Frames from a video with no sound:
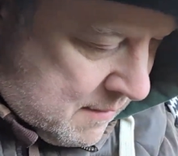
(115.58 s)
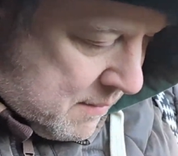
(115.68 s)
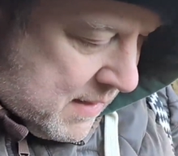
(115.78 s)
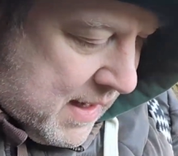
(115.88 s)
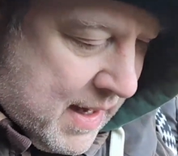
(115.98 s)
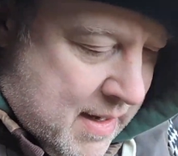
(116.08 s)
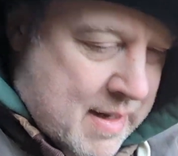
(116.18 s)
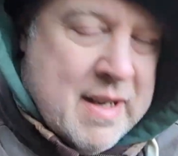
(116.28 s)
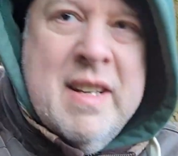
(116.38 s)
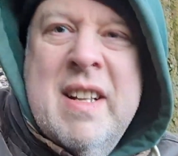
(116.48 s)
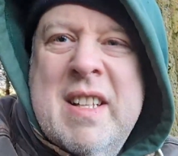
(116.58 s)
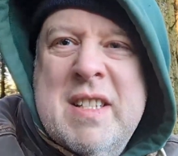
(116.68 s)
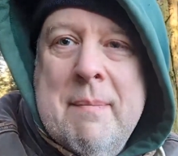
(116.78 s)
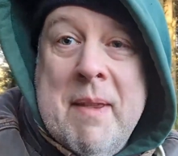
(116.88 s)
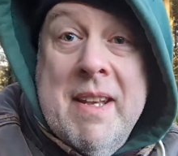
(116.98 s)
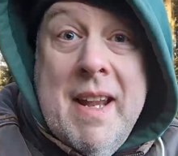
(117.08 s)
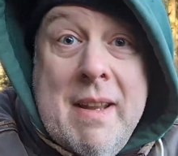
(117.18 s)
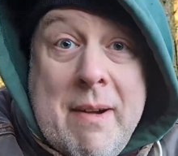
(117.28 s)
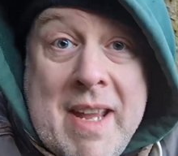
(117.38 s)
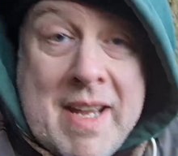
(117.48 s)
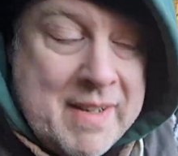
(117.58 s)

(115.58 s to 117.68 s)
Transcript: But yeah, something anyway.